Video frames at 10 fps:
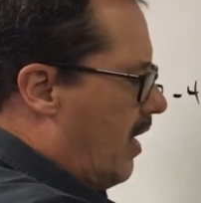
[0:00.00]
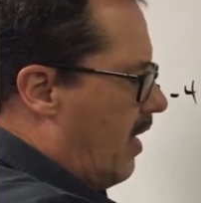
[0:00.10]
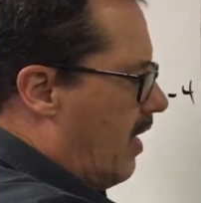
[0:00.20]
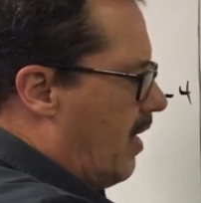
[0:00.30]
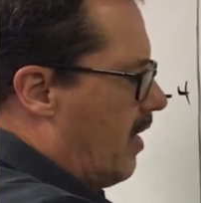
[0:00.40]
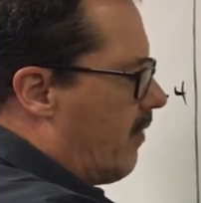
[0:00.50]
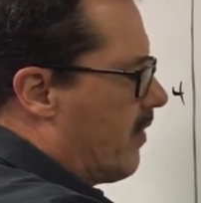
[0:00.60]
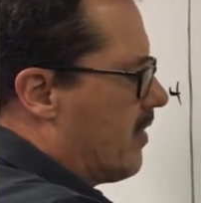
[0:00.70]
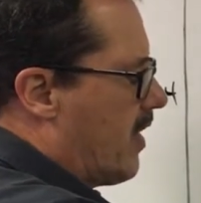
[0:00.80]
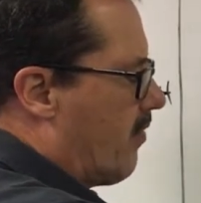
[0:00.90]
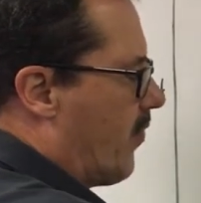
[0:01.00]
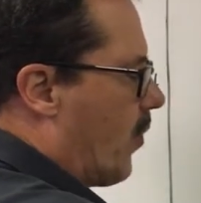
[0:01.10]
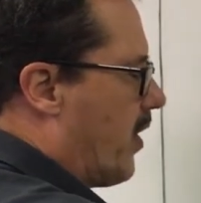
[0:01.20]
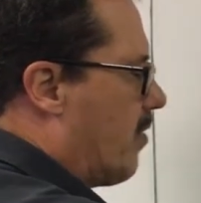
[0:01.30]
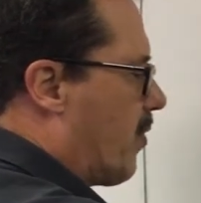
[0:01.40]
And I'm going to take
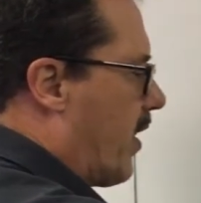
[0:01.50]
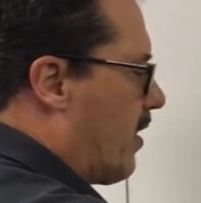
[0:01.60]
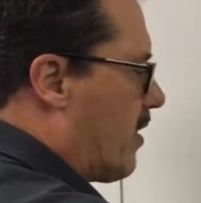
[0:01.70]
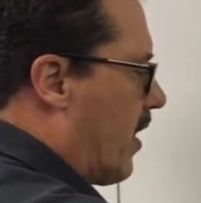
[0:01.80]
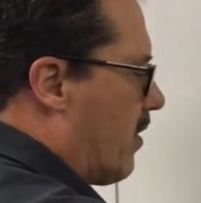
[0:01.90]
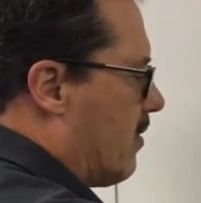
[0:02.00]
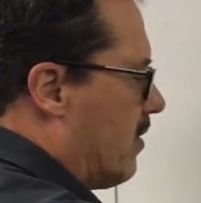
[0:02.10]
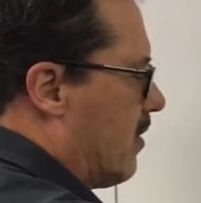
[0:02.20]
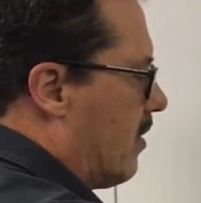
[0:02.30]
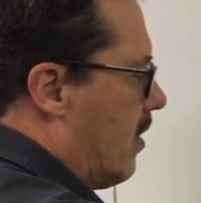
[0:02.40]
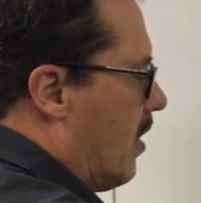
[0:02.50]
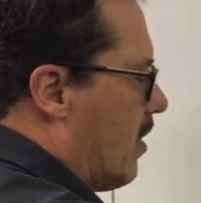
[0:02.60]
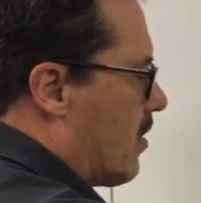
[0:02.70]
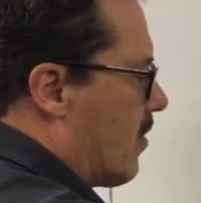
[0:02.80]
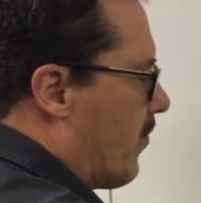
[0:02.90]
40 and break it down.
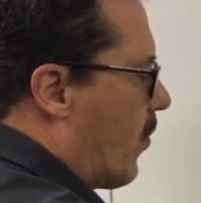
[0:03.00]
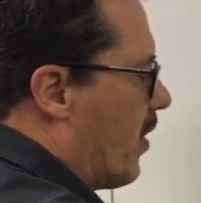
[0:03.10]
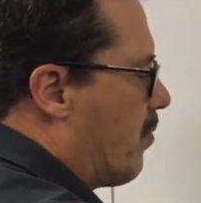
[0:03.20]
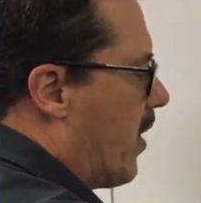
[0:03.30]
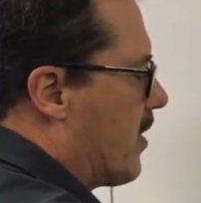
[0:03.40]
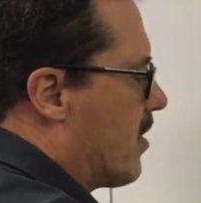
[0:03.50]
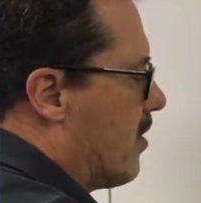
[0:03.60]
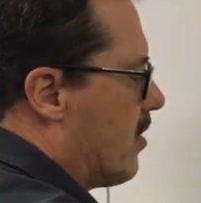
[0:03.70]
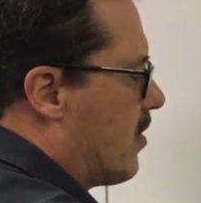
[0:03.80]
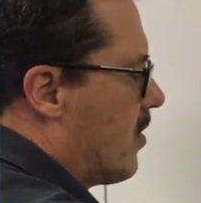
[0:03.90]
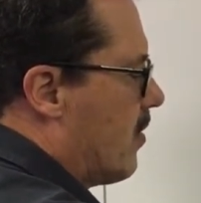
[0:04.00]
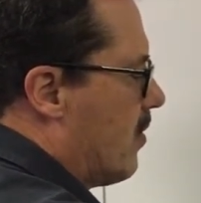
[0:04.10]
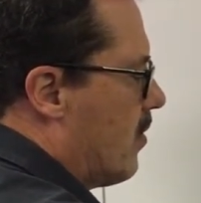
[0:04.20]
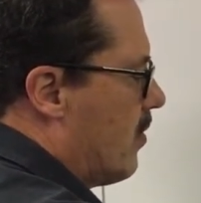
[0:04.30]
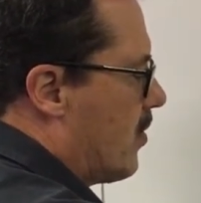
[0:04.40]
So 40 breaks into
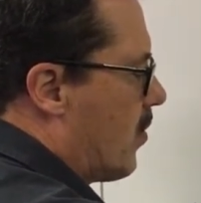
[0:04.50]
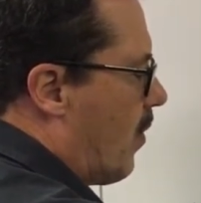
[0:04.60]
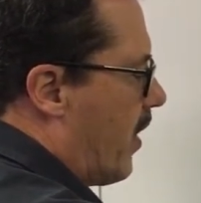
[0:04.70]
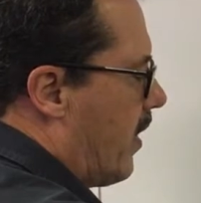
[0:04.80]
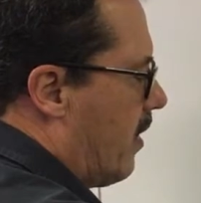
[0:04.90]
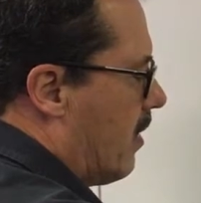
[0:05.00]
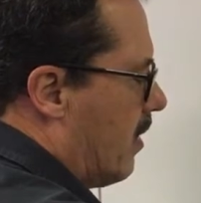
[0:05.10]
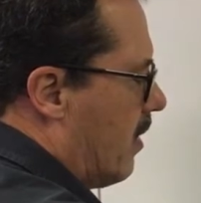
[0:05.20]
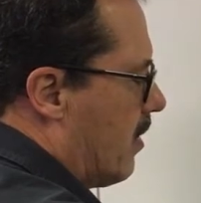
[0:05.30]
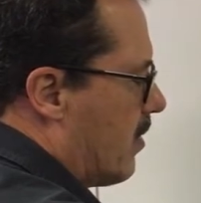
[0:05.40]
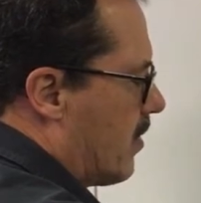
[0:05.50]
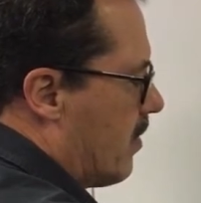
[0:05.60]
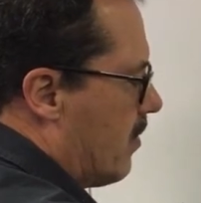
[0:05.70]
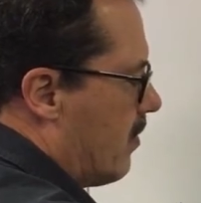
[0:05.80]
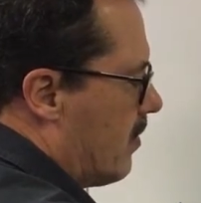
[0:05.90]
2, 20,
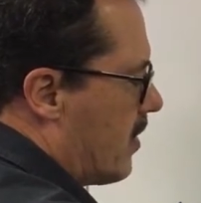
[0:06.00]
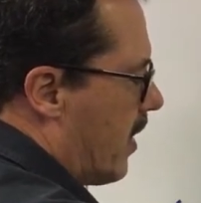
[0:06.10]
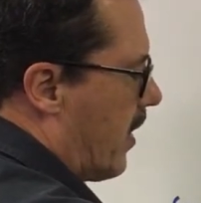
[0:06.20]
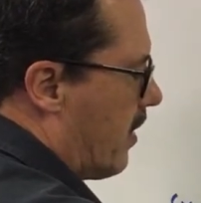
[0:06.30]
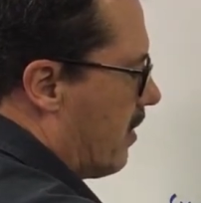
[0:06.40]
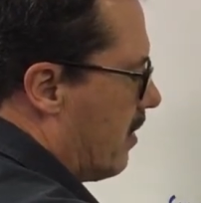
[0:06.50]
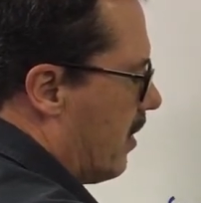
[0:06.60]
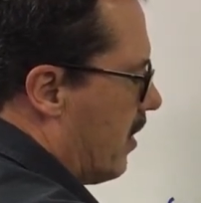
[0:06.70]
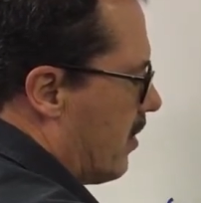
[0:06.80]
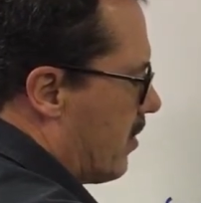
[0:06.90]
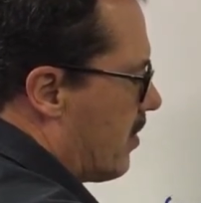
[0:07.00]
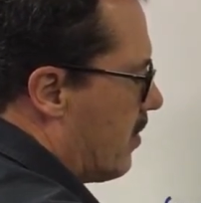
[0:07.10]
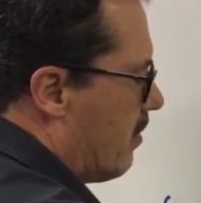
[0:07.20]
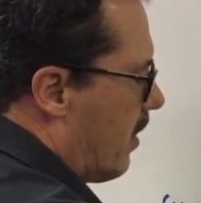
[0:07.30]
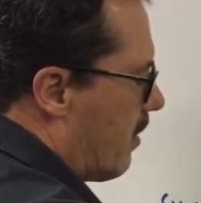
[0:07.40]
2, 10,
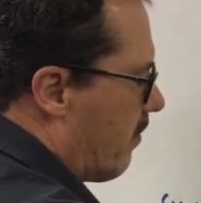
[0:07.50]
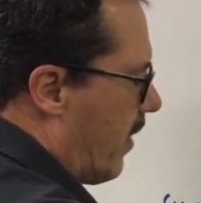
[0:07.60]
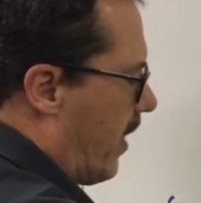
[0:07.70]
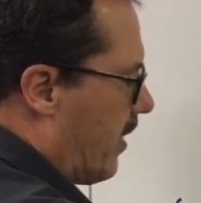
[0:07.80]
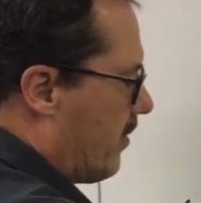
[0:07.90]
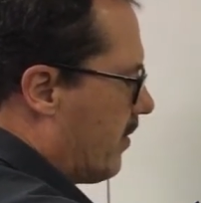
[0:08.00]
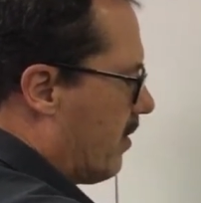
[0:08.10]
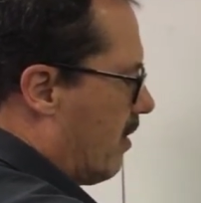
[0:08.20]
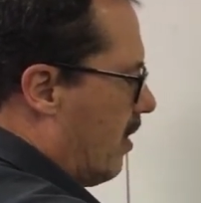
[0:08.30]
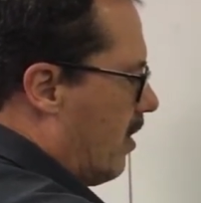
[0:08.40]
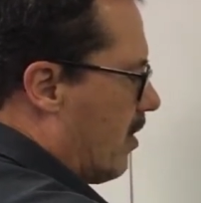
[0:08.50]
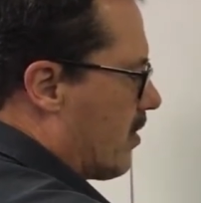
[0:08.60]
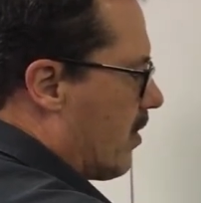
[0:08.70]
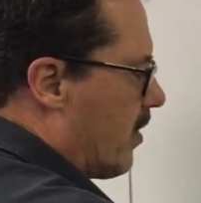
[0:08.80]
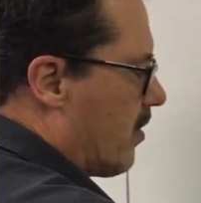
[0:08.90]
2, and 5.
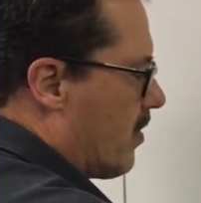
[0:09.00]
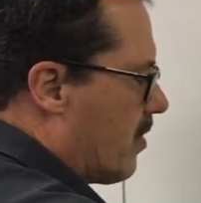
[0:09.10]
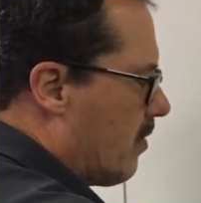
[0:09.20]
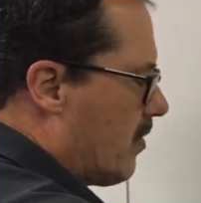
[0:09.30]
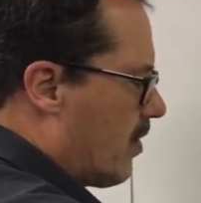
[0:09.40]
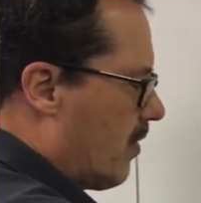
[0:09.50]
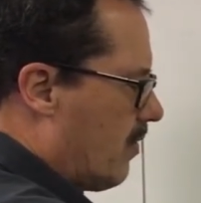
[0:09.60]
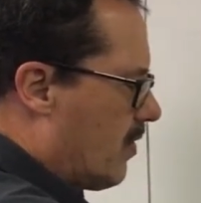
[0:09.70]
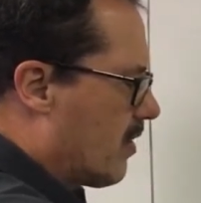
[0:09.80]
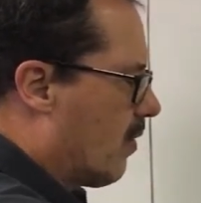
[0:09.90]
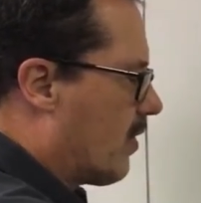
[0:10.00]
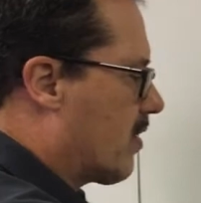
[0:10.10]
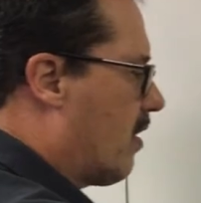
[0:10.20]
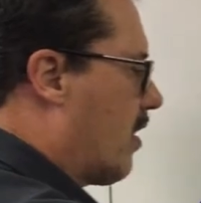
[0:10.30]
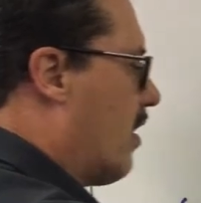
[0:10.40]
So there's 2 2's. So what's
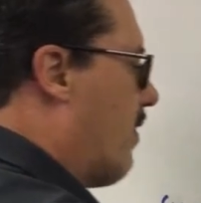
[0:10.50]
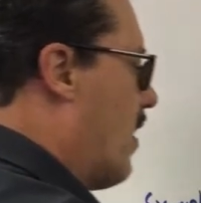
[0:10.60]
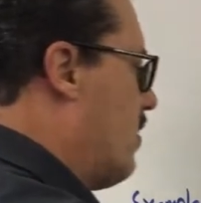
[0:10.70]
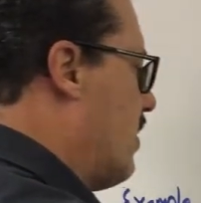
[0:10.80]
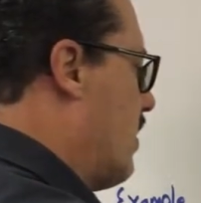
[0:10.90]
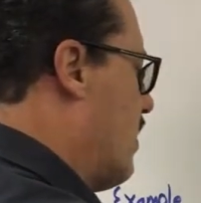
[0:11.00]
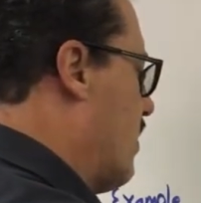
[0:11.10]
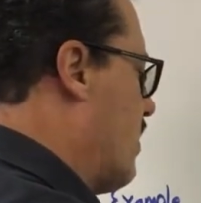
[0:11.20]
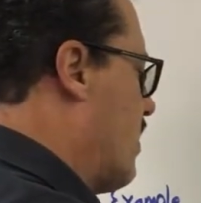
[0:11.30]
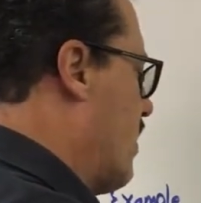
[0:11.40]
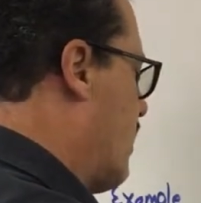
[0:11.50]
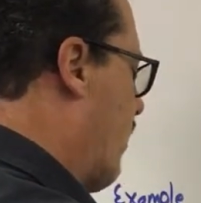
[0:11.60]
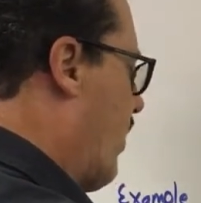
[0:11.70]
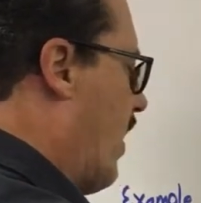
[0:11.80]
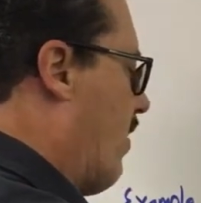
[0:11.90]
going to come out is this. I'm
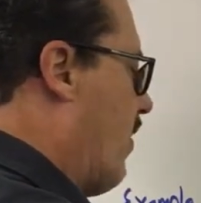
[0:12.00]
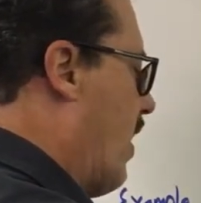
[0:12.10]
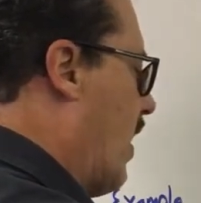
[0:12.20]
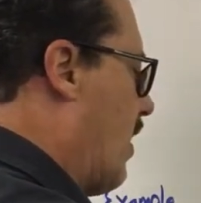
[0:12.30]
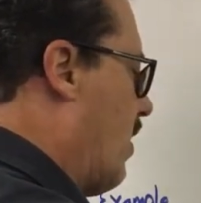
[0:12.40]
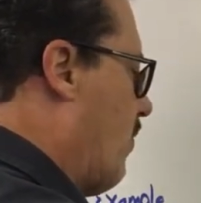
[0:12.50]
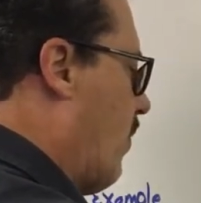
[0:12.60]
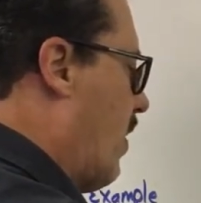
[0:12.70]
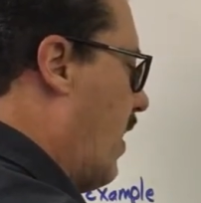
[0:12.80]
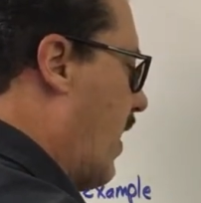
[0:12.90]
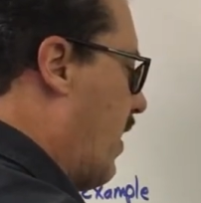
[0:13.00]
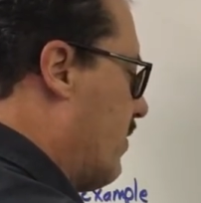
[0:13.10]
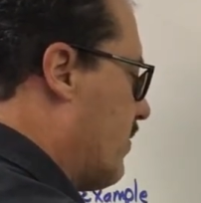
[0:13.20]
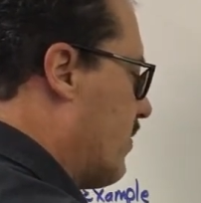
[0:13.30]
going to have -1/2.